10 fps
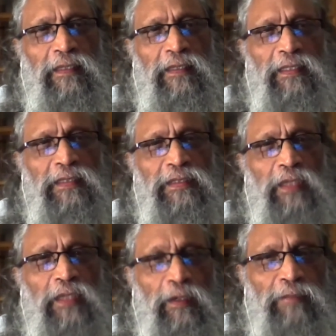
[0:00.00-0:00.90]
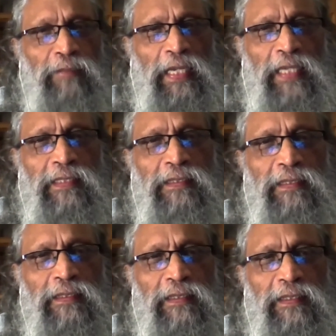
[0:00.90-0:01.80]
is not bad.
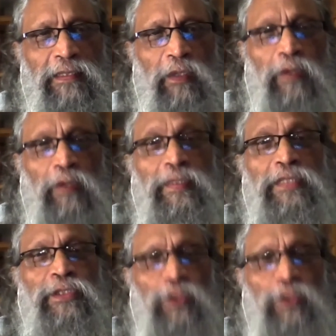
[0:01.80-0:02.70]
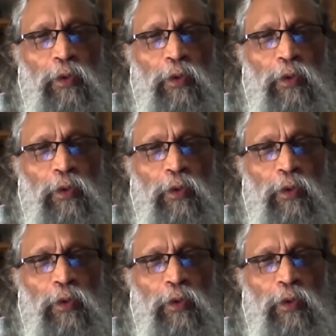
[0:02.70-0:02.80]
It always shows.